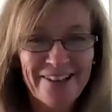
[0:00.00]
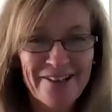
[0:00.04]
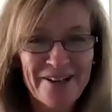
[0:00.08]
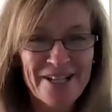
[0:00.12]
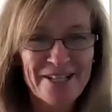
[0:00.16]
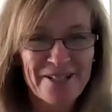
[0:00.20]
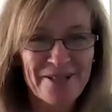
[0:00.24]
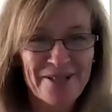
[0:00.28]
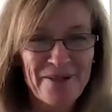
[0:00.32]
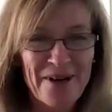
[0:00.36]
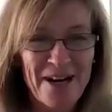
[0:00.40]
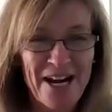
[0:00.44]
it
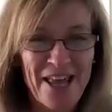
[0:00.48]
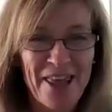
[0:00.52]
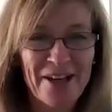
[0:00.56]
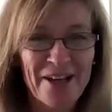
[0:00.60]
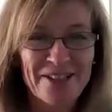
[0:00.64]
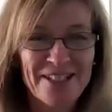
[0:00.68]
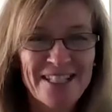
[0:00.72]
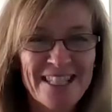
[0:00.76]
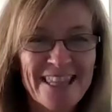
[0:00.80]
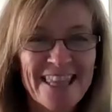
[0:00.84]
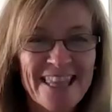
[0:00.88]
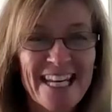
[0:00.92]
was one of
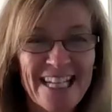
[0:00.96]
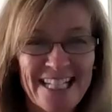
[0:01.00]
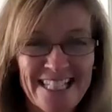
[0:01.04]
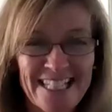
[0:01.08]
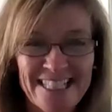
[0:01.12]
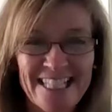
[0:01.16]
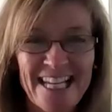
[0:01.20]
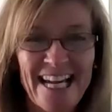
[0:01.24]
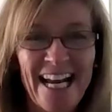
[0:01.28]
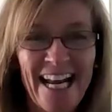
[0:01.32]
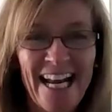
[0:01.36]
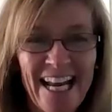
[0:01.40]
those
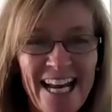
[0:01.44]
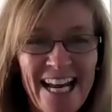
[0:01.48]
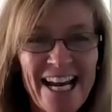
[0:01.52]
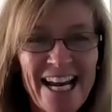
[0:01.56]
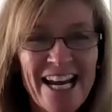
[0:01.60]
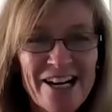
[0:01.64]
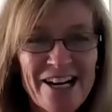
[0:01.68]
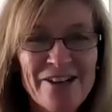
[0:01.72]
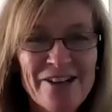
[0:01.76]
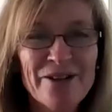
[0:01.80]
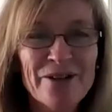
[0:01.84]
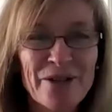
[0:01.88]
things that,
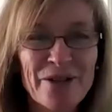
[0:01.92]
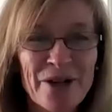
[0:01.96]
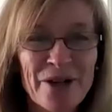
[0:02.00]
you know,